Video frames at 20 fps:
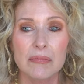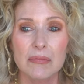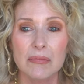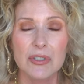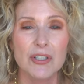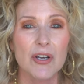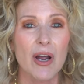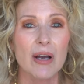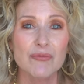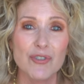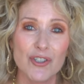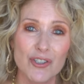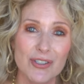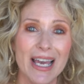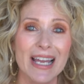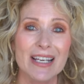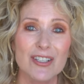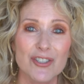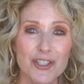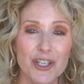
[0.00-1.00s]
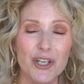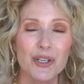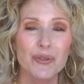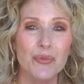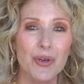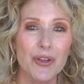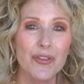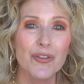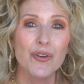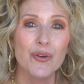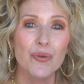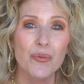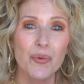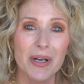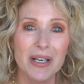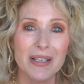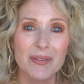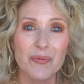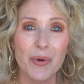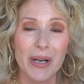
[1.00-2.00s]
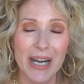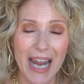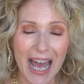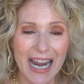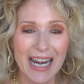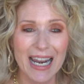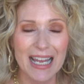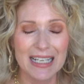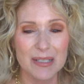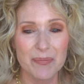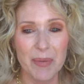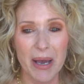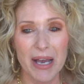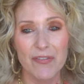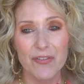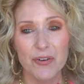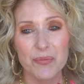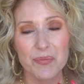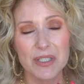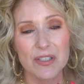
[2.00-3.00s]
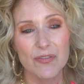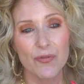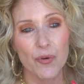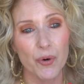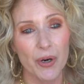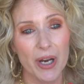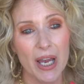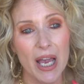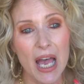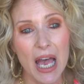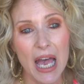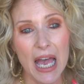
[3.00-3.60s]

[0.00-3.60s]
you know, I'm just kind of sharing with you what, what I like to buy from Sephora.